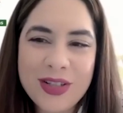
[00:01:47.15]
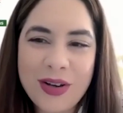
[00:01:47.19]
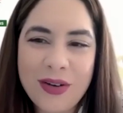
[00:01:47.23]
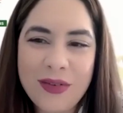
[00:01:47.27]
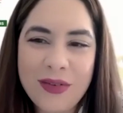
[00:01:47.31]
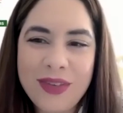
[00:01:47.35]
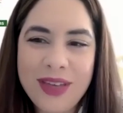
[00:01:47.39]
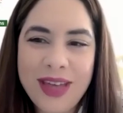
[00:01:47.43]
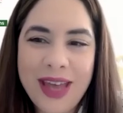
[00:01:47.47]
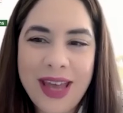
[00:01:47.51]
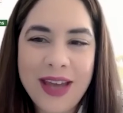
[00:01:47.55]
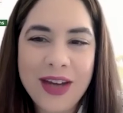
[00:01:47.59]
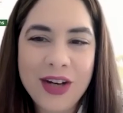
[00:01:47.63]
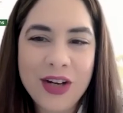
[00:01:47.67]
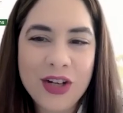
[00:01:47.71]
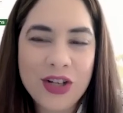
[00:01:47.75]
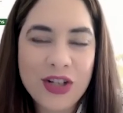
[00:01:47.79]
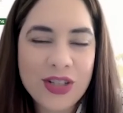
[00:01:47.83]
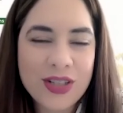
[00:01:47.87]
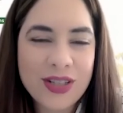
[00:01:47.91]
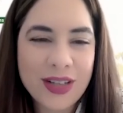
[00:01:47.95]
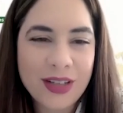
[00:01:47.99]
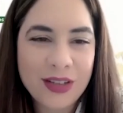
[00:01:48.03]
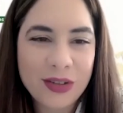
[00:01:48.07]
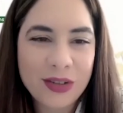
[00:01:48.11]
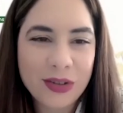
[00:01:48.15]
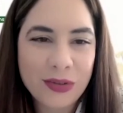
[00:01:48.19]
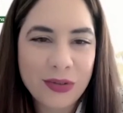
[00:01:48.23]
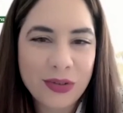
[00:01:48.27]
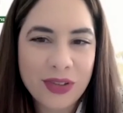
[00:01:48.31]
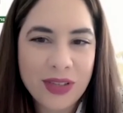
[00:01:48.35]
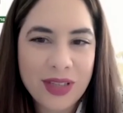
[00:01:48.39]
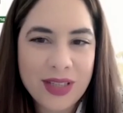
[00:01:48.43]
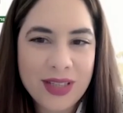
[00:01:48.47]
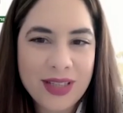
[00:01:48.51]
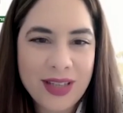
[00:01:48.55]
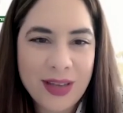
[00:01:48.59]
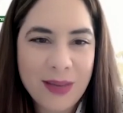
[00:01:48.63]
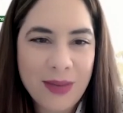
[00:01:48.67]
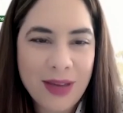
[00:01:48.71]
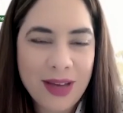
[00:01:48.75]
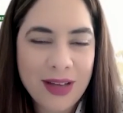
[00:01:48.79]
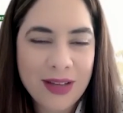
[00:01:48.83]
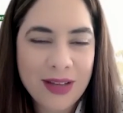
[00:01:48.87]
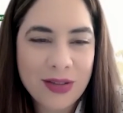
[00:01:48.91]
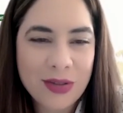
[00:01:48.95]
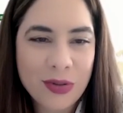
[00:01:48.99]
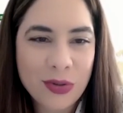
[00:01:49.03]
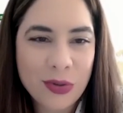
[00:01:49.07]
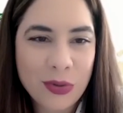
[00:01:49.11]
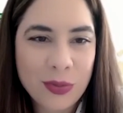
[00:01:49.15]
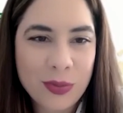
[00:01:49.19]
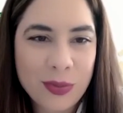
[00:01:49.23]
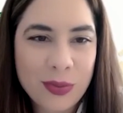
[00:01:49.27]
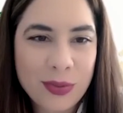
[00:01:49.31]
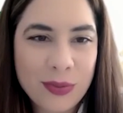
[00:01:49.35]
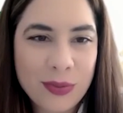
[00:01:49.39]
of the energy sector for the TMX group?